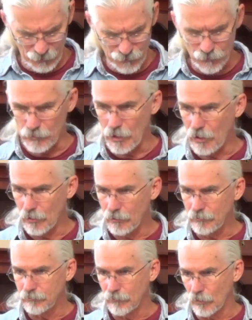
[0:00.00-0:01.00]
Those who
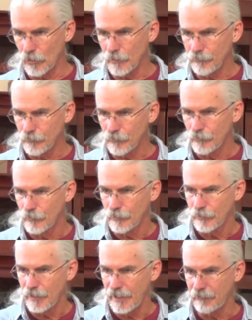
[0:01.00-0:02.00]
know more
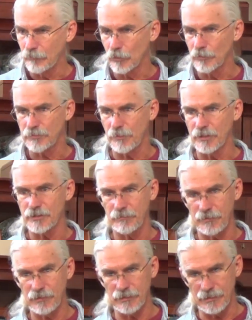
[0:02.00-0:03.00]
have more
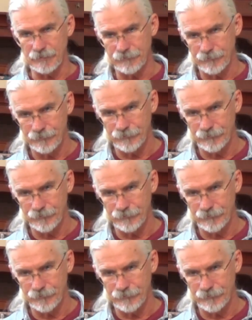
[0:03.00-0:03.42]
responsibility.